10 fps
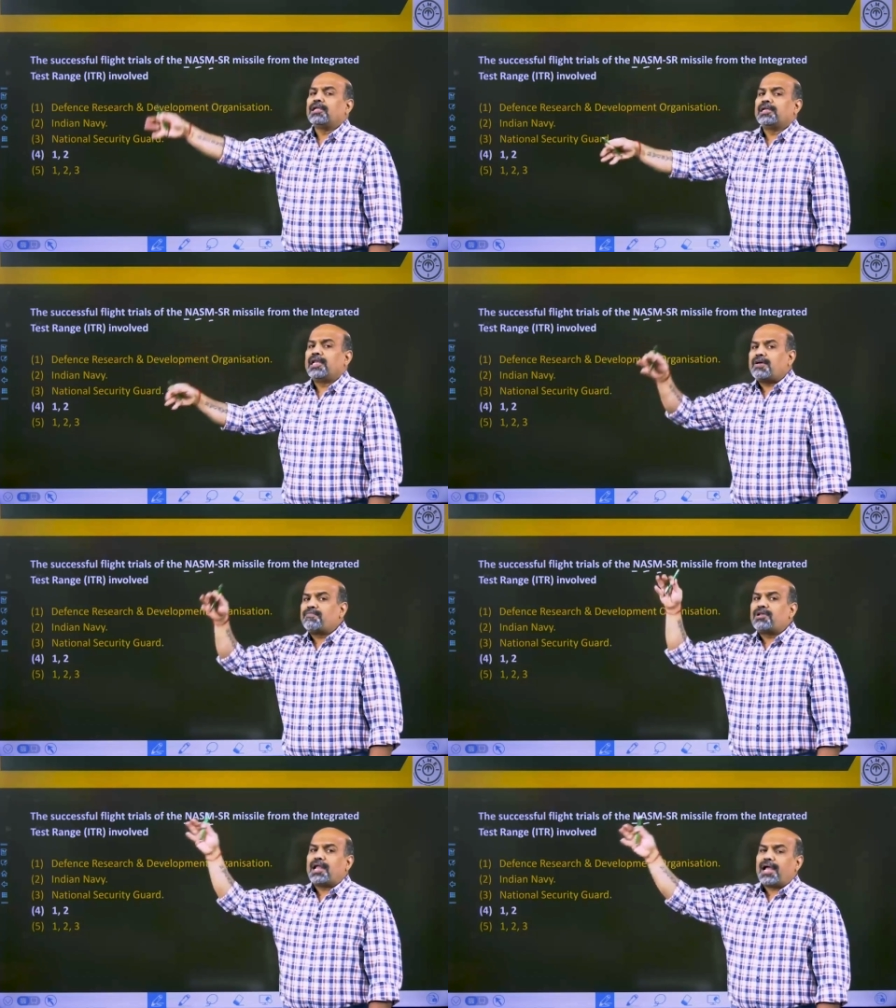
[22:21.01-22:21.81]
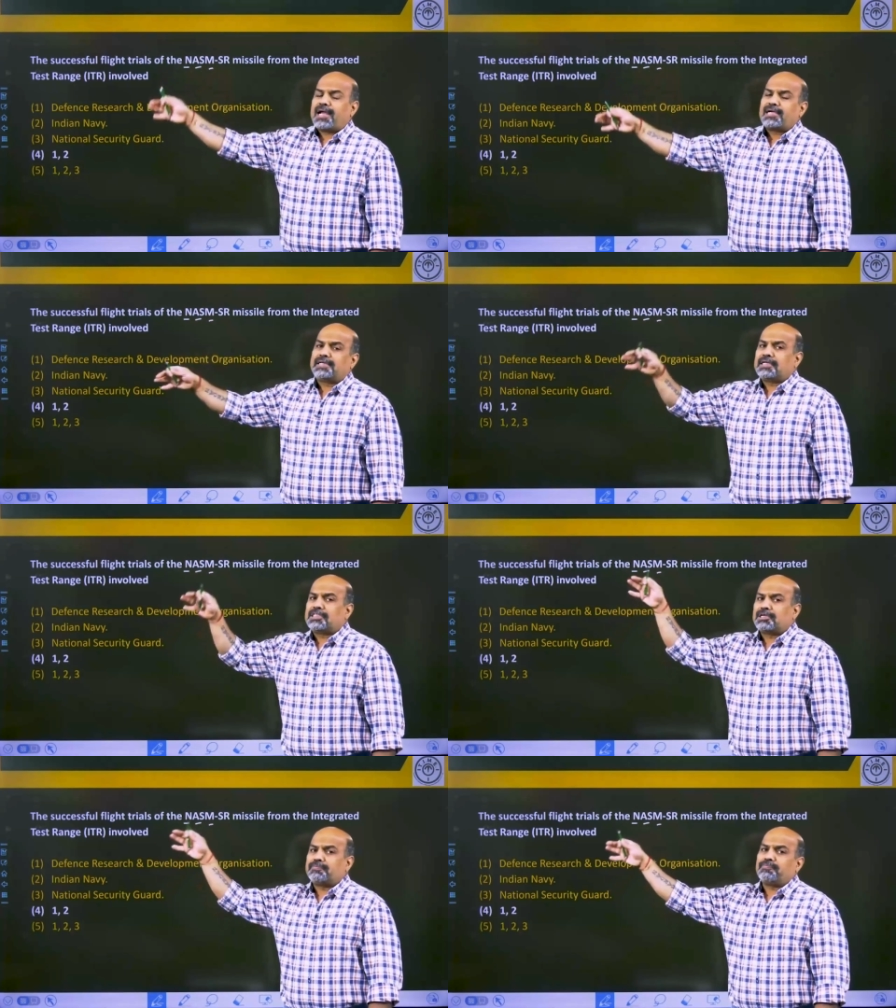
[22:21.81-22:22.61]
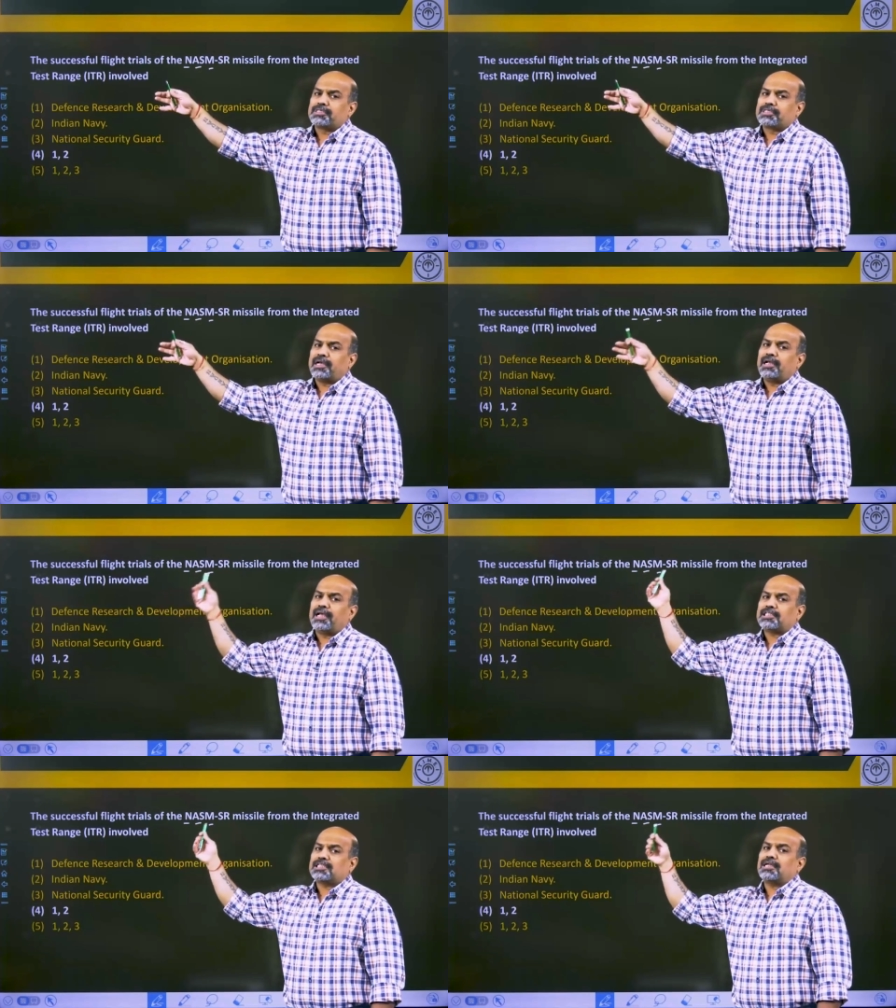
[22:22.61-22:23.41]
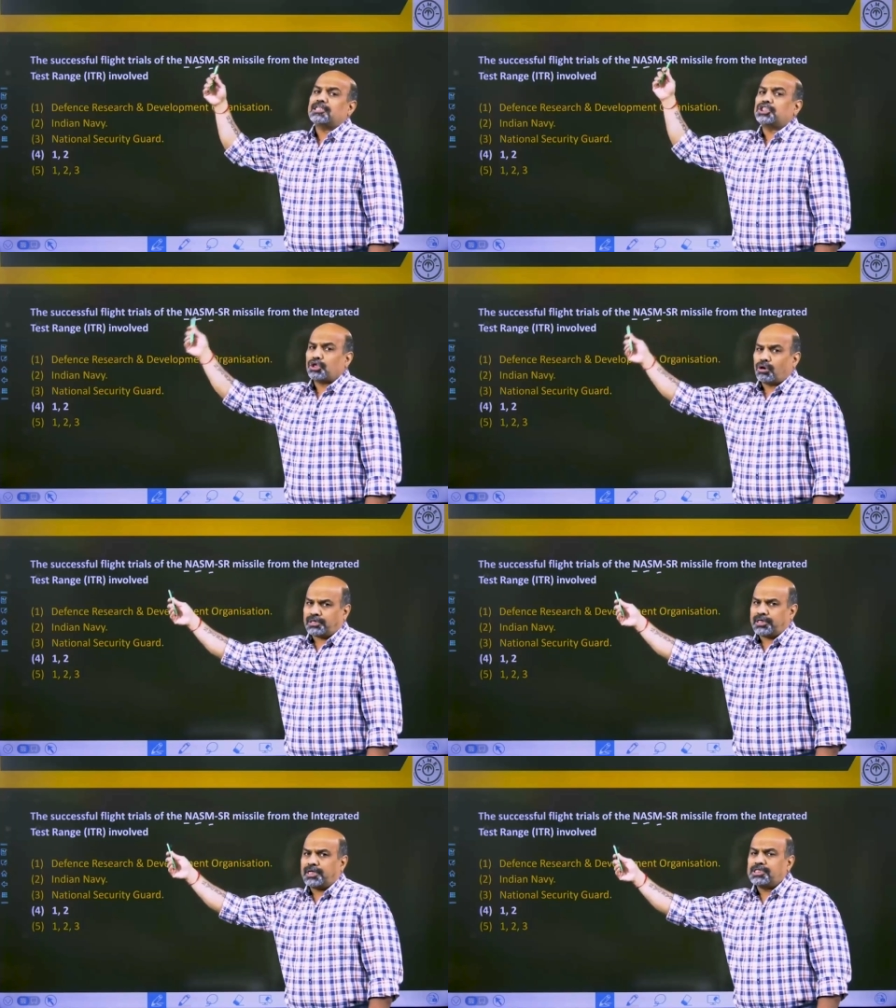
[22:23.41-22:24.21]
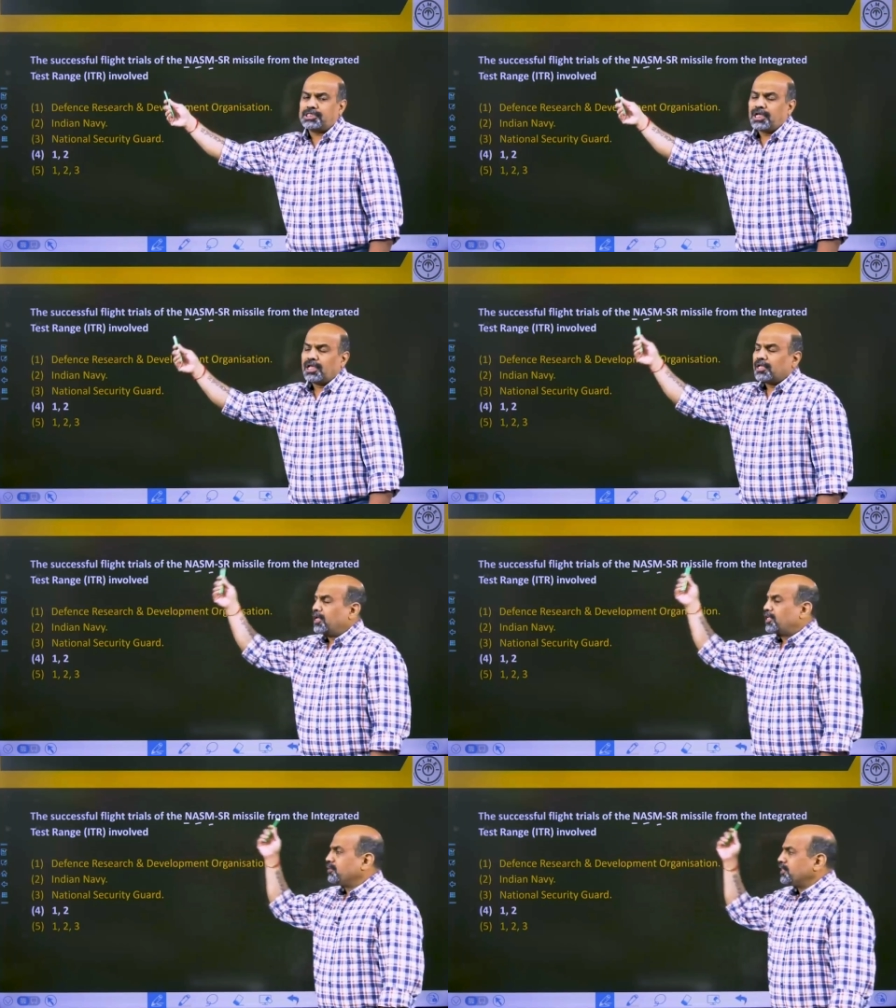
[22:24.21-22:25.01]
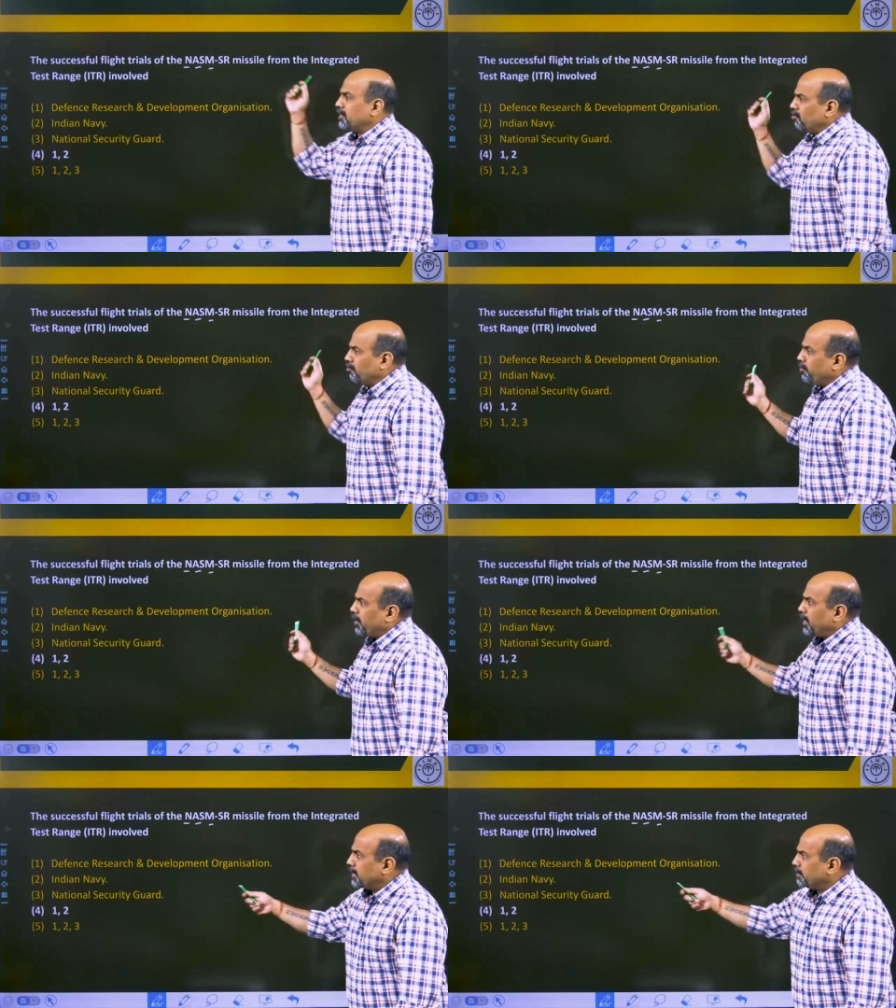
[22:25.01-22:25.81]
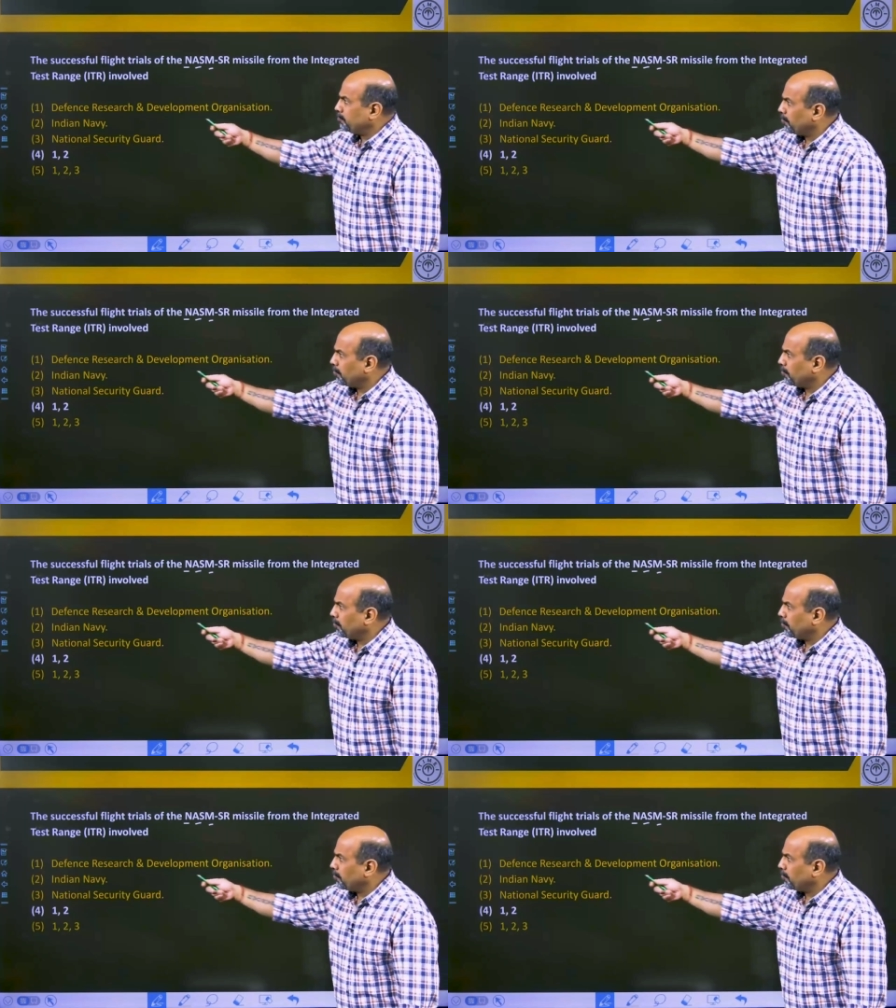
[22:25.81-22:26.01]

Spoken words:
Naval Anti-Ship Missile, SR is short range, has been developed by,